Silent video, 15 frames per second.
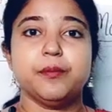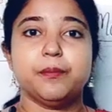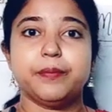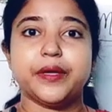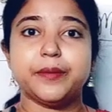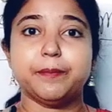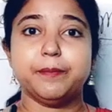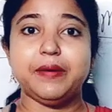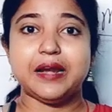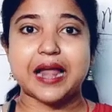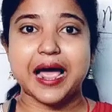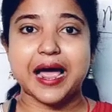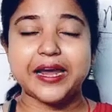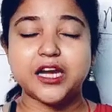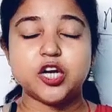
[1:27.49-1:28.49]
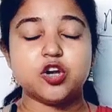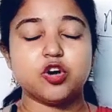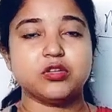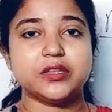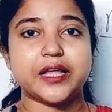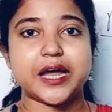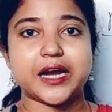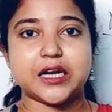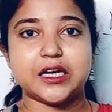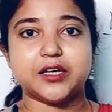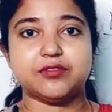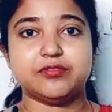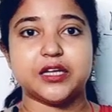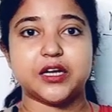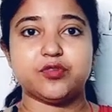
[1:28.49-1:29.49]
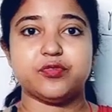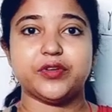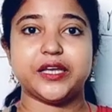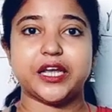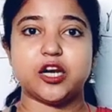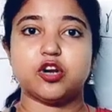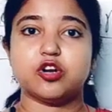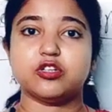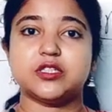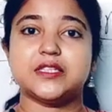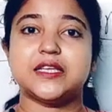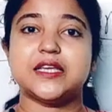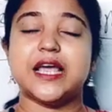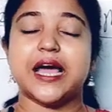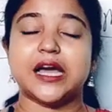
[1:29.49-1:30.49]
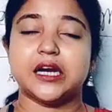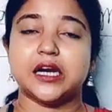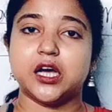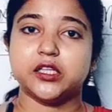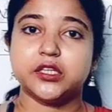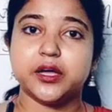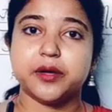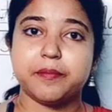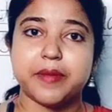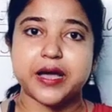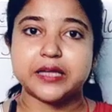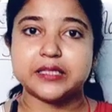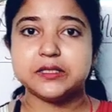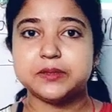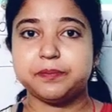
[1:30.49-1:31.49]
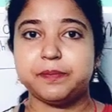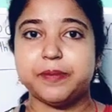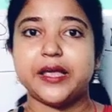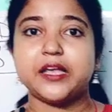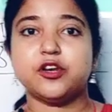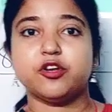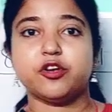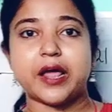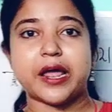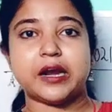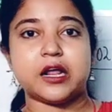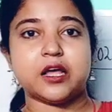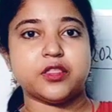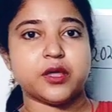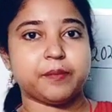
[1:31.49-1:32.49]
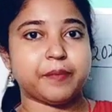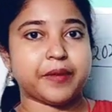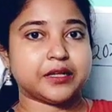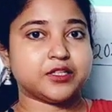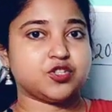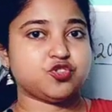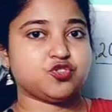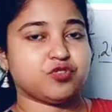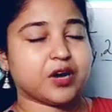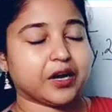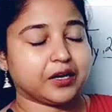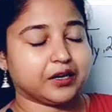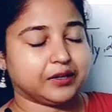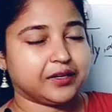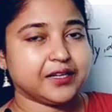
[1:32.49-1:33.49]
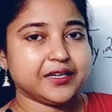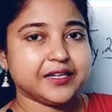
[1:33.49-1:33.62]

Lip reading: be blind on that love that we cannot see another man's pain or another man's struggle.